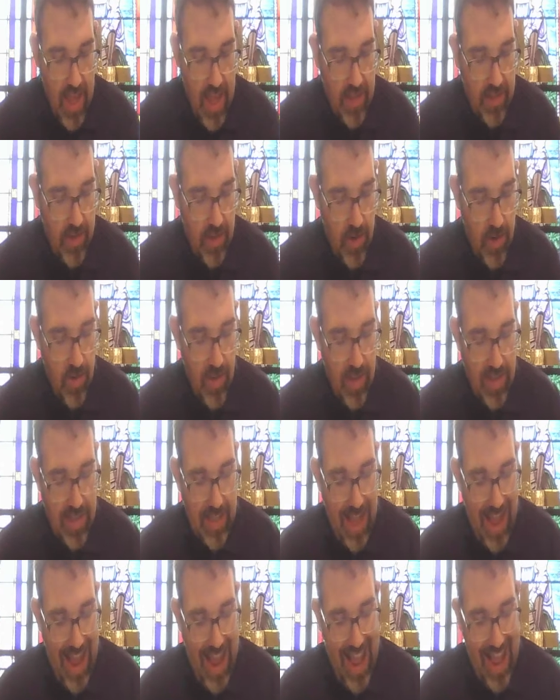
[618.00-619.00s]
to the
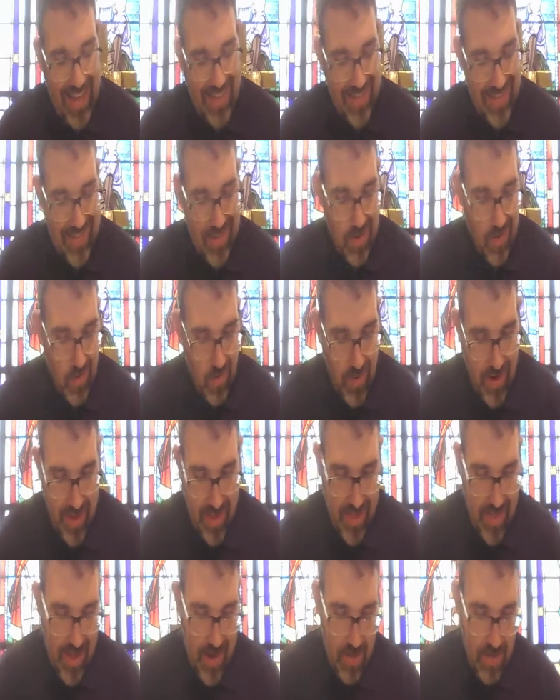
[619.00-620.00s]
last
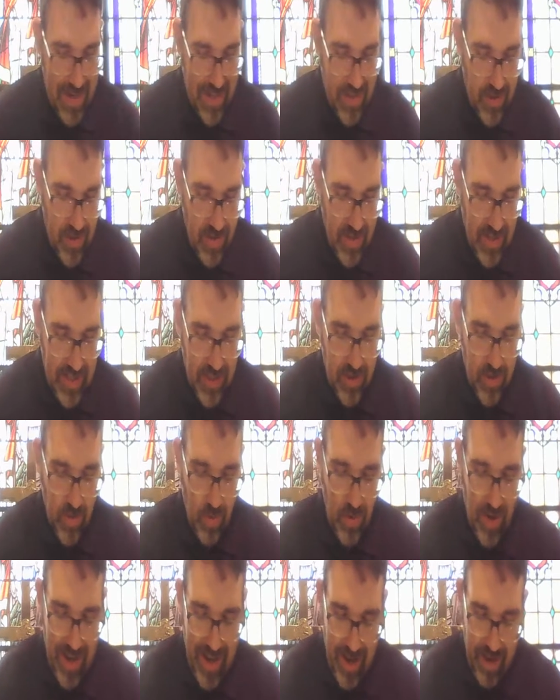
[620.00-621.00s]
with them into the
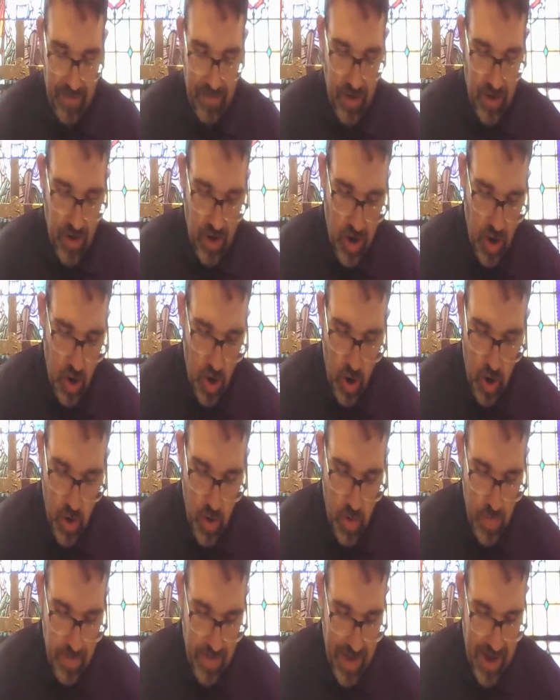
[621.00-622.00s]
joy of your
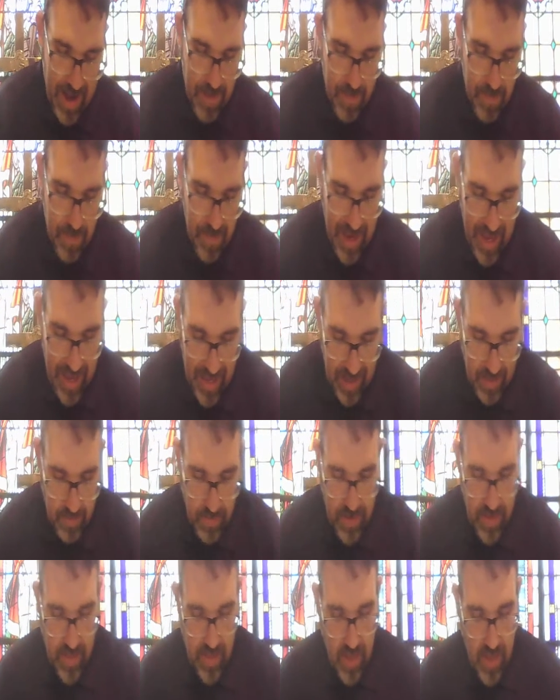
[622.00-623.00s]
home, not made
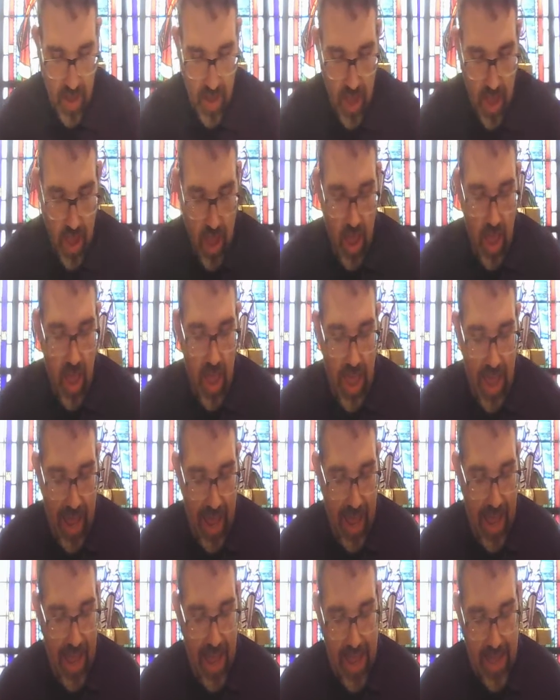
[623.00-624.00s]
with
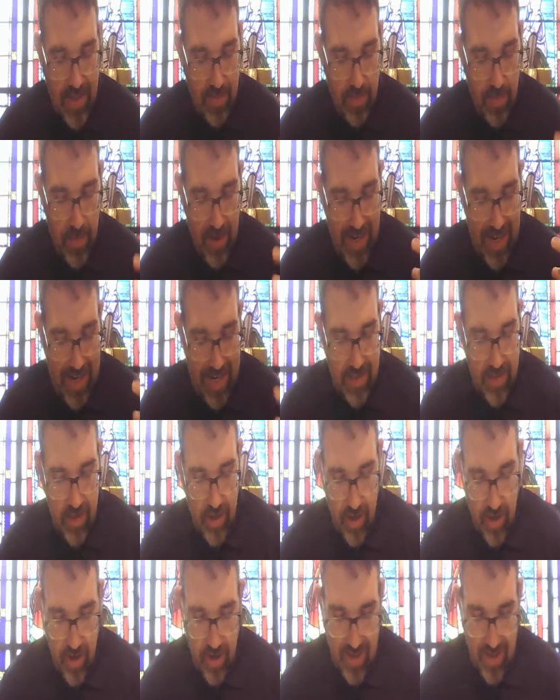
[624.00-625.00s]
hands, but
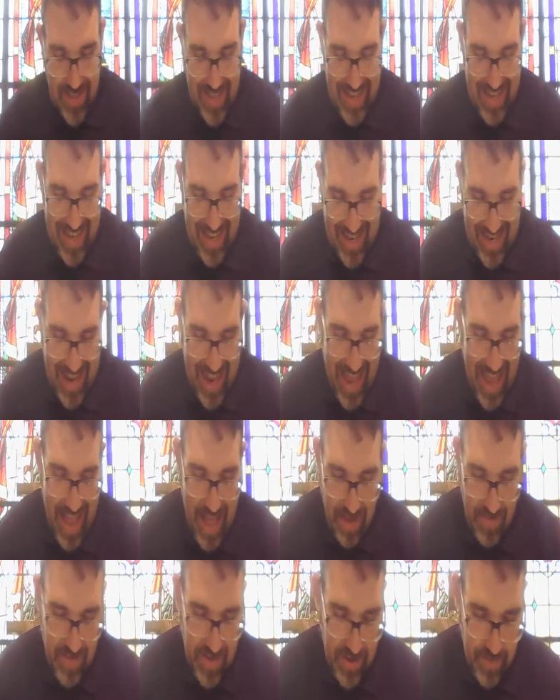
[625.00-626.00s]
eternally in
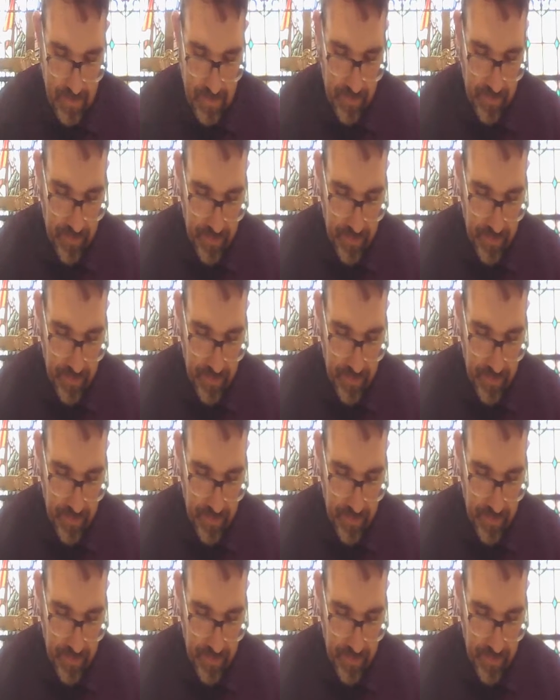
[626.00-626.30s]
heaven.